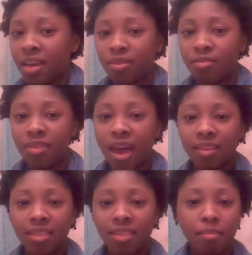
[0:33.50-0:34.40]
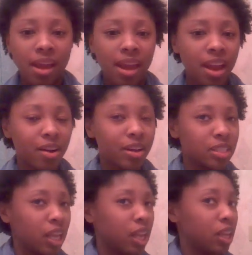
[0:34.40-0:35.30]
the fact that my hair
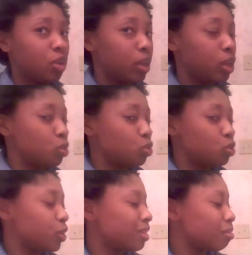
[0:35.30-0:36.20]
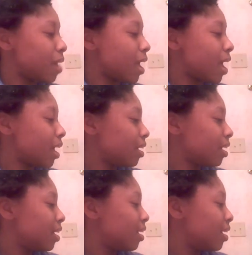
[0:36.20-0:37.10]
is a little bit looser in the back
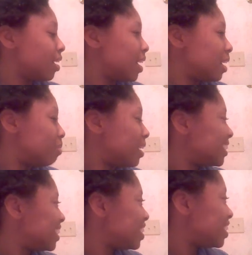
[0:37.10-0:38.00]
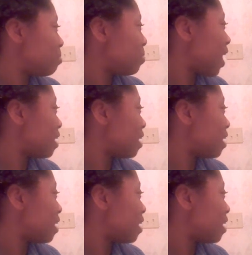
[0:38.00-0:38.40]
makes the shape